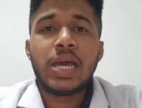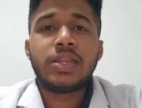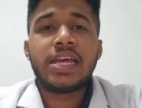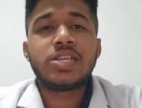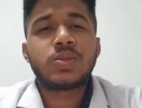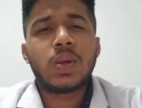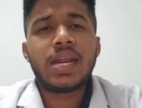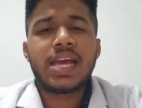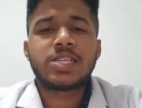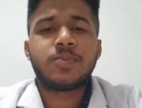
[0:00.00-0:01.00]
There is
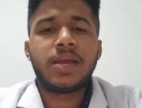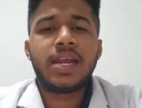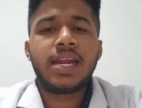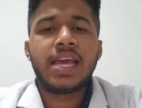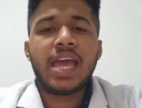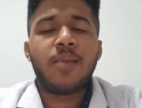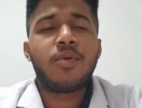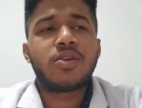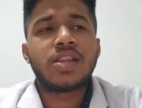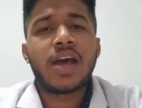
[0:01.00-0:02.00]
only explain
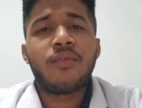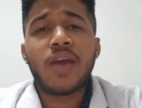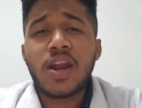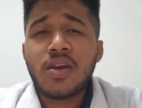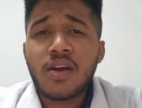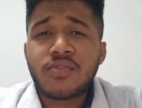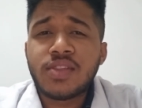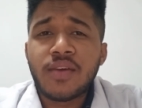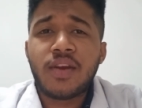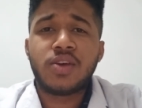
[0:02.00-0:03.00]
about the value
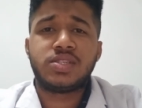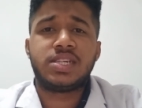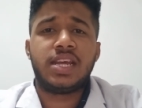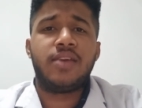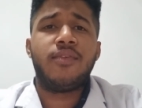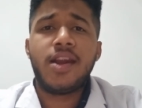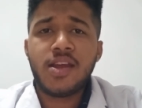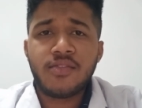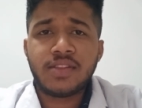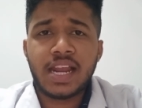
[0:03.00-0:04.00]
of the velocity,
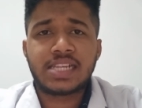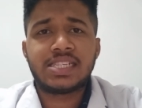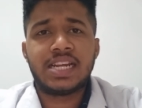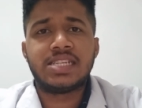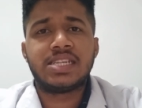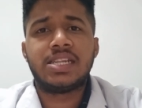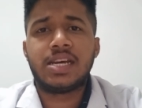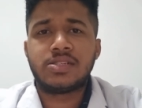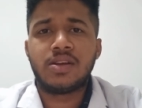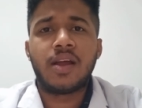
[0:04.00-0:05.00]
value of the acceleration,
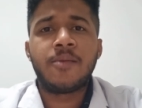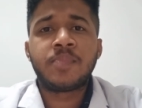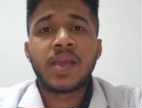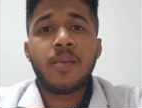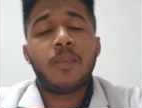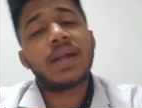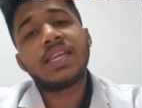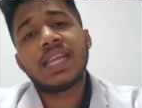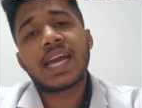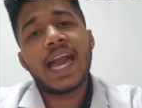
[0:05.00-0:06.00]
that's all. But
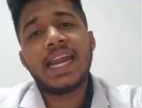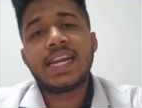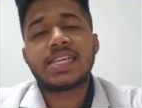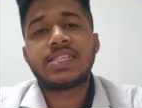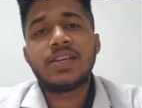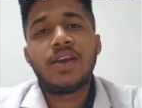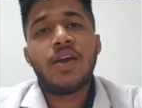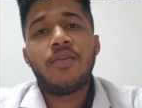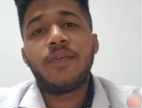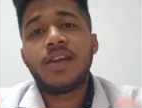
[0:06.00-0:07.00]
in the kinetics,
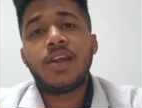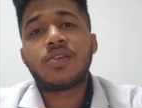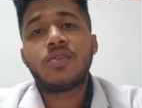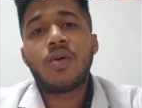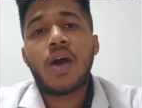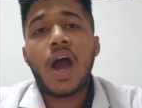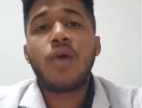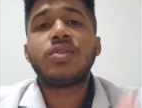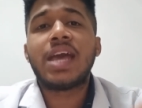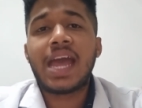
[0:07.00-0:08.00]
we need to know
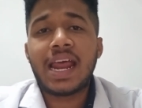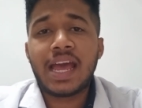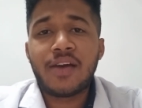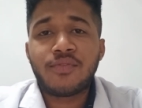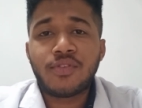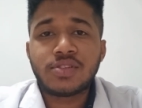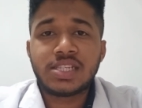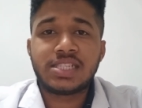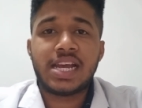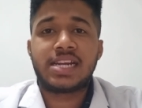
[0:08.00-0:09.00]
how the force
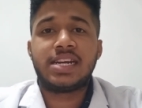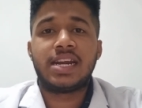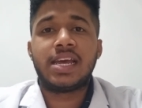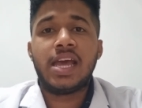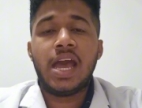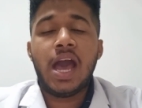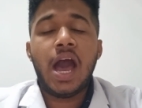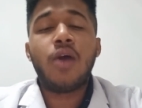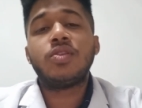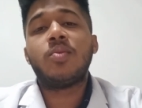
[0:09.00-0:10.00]
is acted,
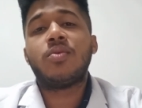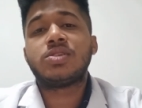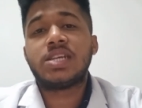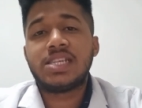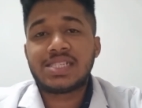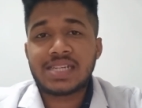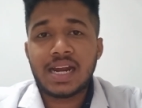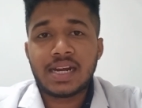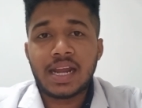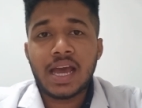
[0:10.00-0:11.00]
how the motion is
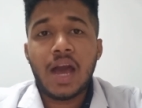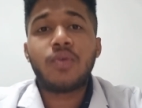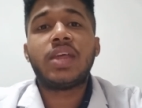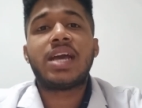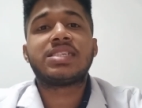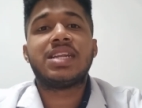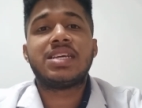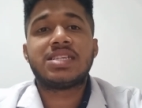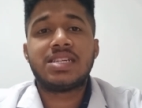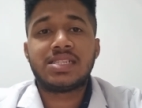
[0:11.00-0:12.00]
started, how the
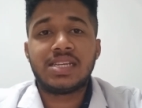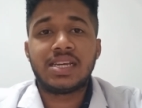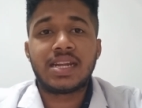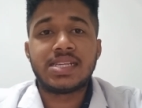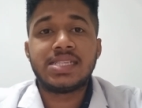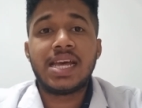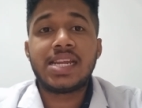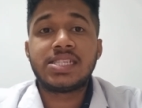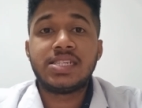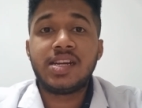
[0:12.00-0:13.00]
acceleration is increased. There
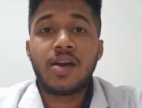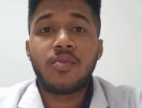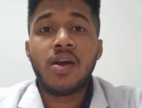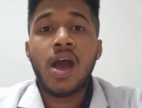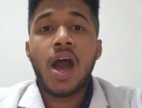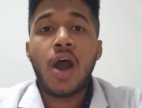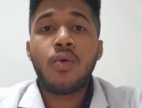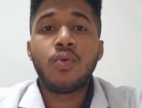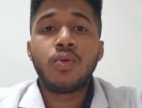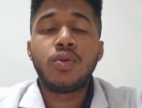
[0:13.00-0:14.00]
is need of
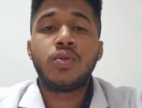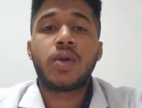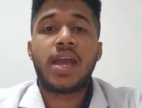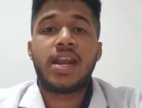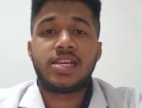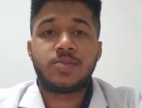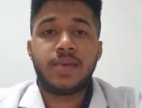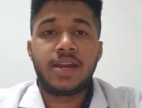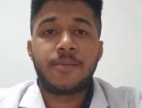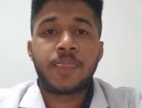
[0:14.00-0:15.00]
how you can
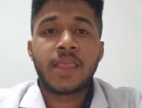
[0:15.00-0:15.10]
explain.